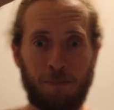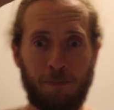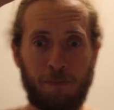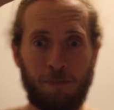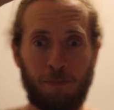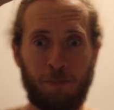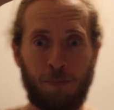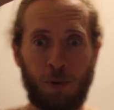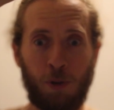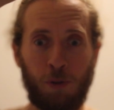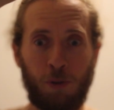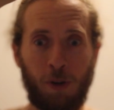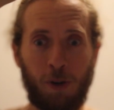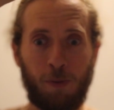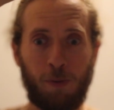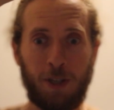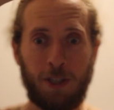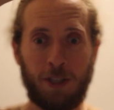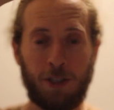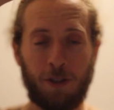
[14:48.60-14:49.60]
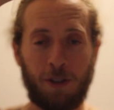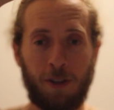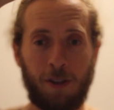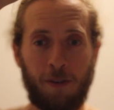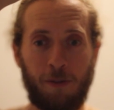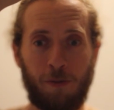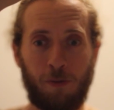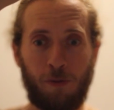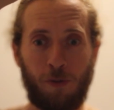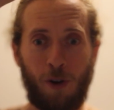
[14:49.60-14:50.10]
pull request
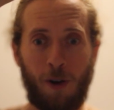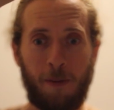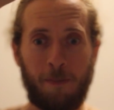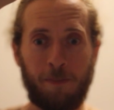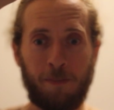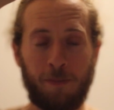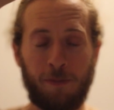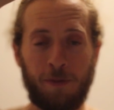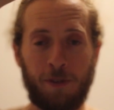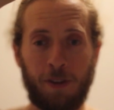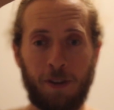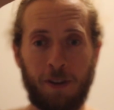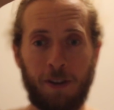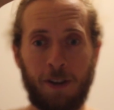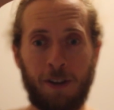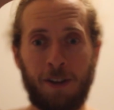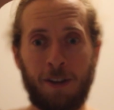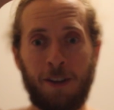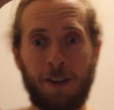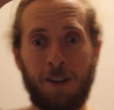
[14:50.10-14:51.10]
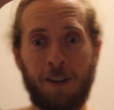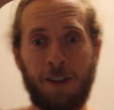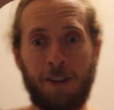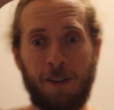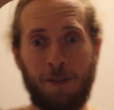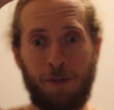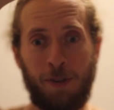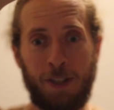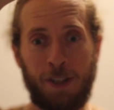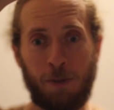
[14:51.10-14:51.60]
from the
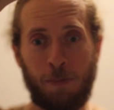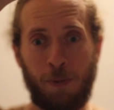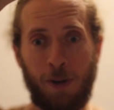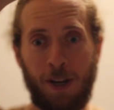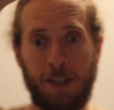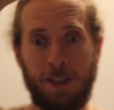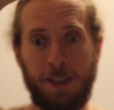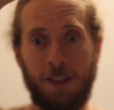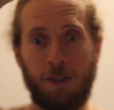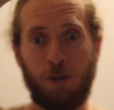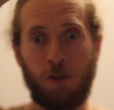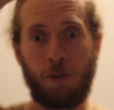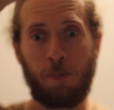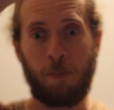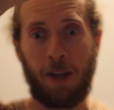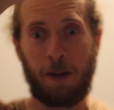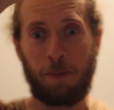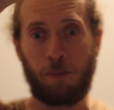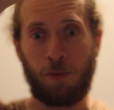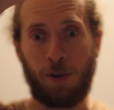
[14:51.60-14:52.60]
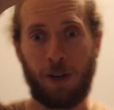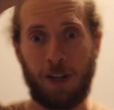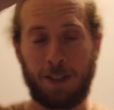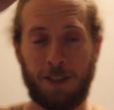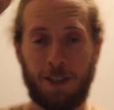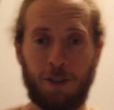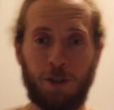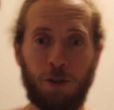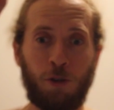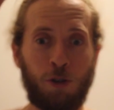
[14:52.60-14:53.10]
feature branch into the main
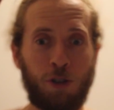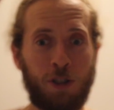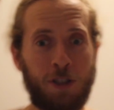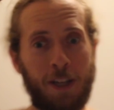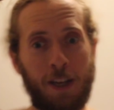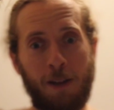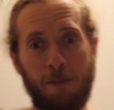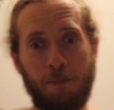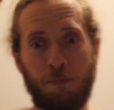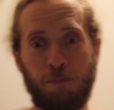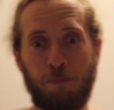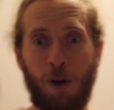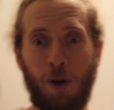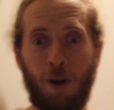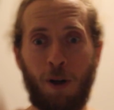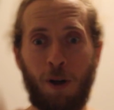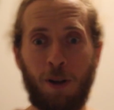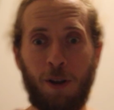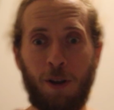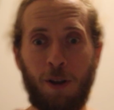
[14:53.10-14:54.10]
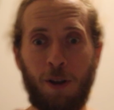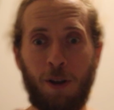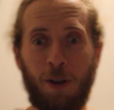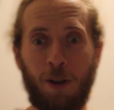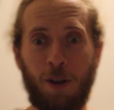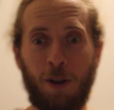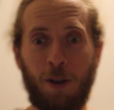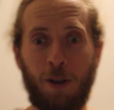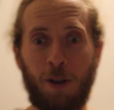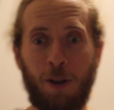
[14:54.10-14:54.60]
branch. You could set up policies
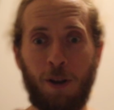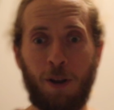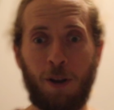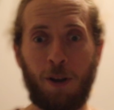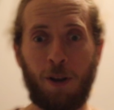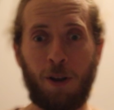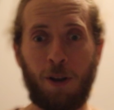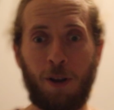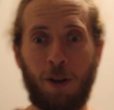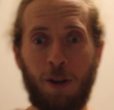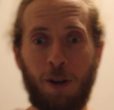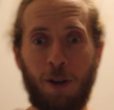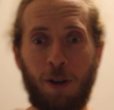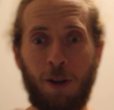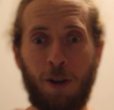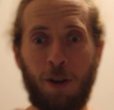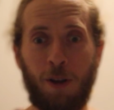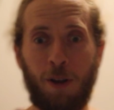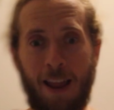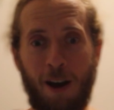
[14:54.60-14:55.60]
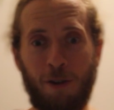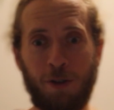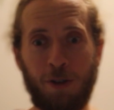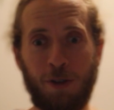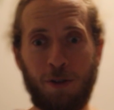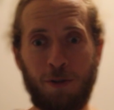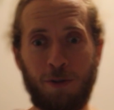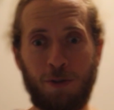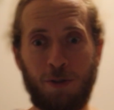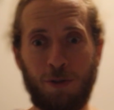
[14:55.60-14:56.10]
that would not allow
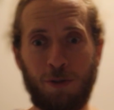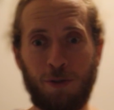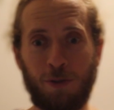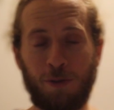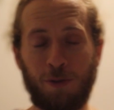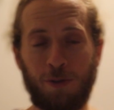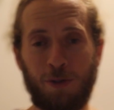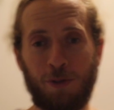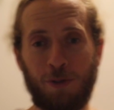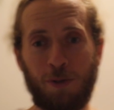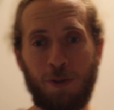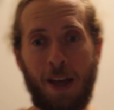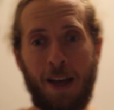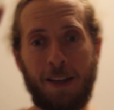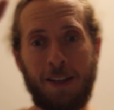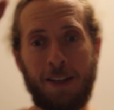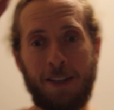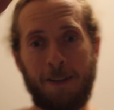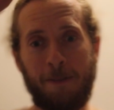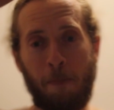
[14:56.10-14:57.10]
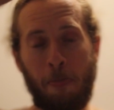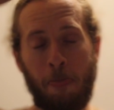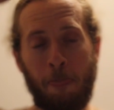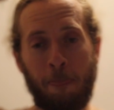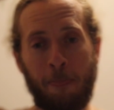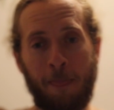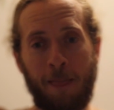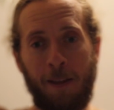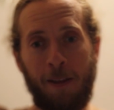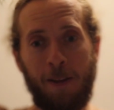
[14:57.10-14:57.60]
you to do that.
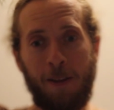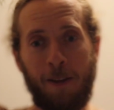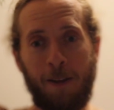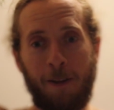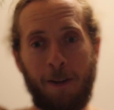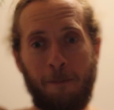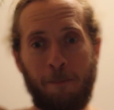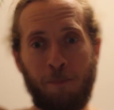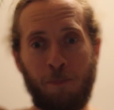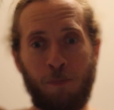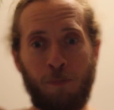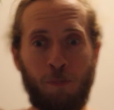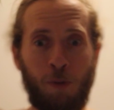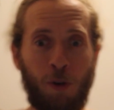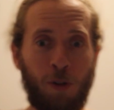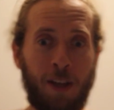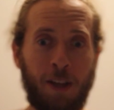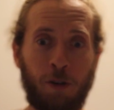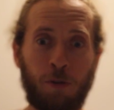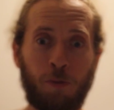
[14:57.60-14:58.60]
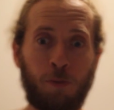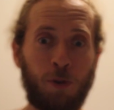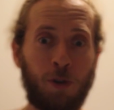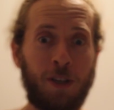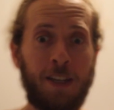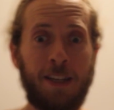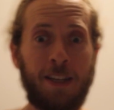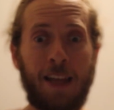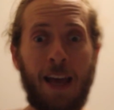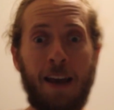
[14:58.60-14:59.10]
but that you would
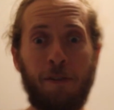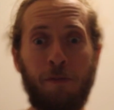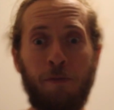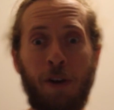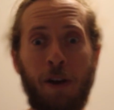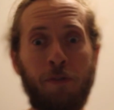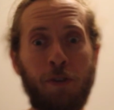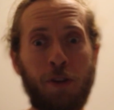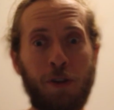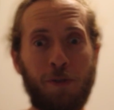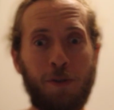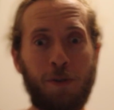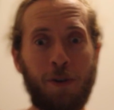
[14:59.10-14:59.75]
need a reviewer